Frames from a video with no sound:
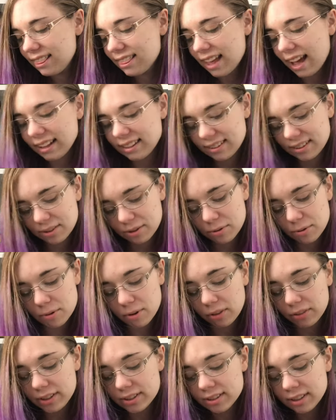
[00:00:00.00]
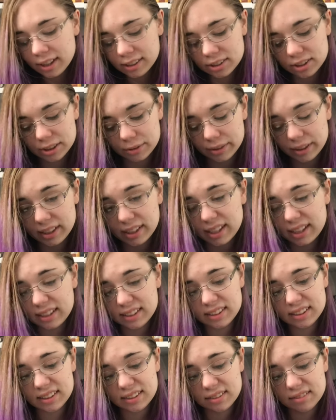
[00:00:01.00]
That's cool. These are actually really
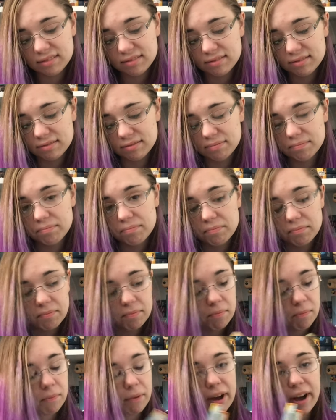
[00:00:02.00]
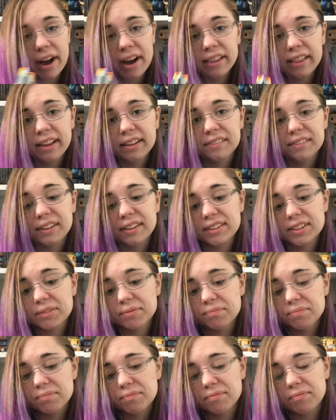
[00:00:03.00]
nice. I like these.
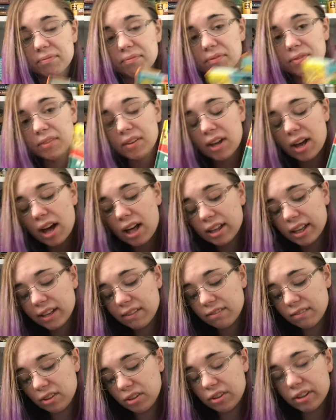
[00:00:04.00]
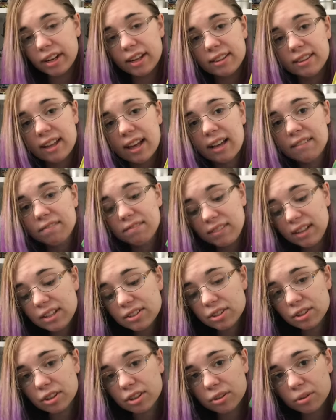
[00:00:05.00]
I'll give Loot Crate that.
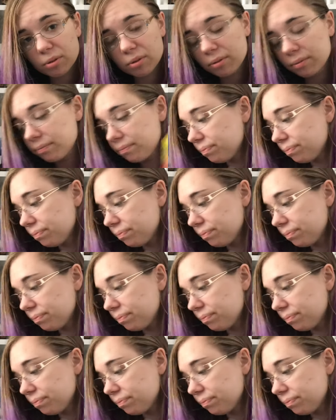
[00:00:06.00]
These are cool.